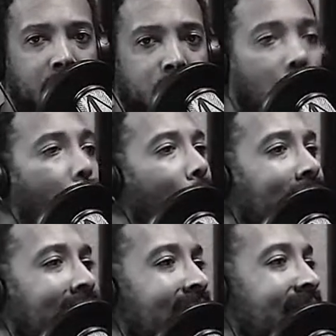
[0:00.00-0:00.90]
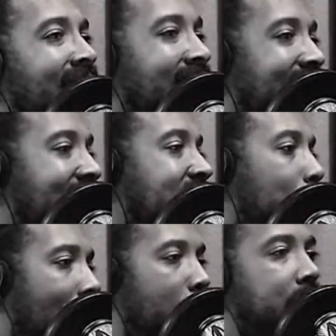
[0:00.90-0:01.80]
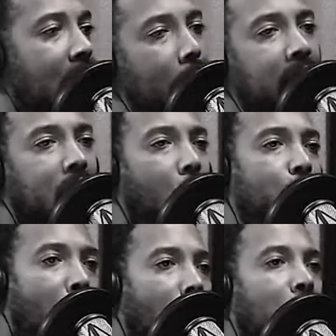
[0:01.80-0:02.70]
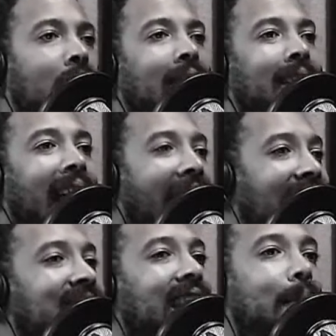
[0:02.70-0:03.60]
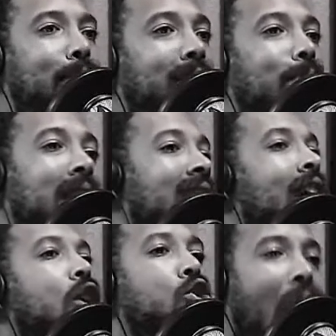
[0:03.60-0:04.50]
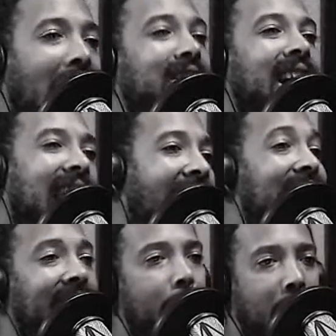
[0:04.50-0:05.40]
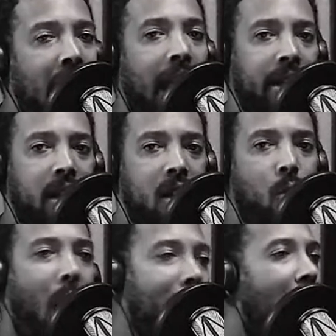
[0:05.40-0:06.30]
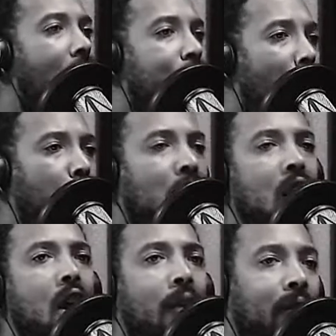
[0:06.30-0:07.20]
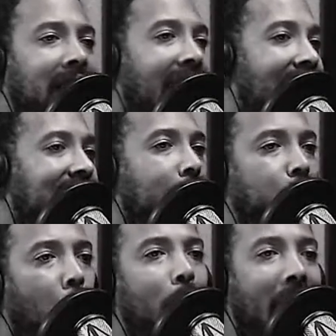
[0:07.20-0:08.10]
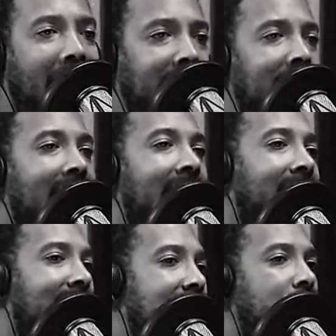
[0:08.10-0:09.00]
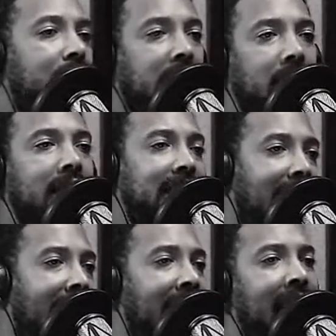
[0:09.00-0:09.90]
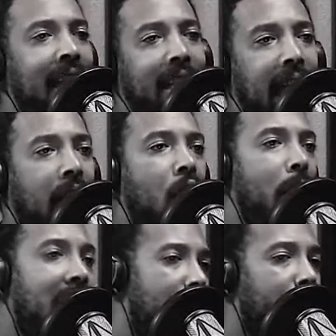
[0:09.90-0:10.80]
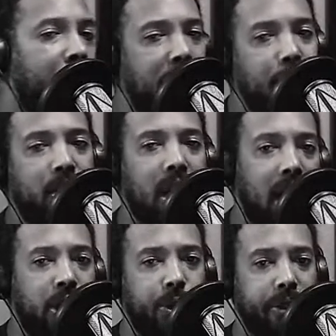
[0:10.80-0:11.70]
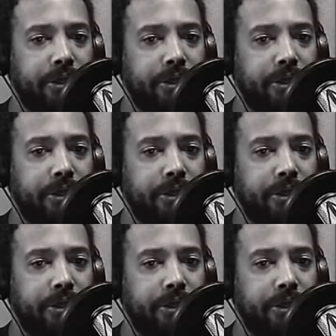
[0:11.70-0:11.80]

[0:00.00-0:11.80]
So when Lakeisha Bottoms tell me to go vote, I tell that bitch, you out your goddamn mind. Why would I vote for goddamn Joe Biden and he's clearly stated that immigrants built the country?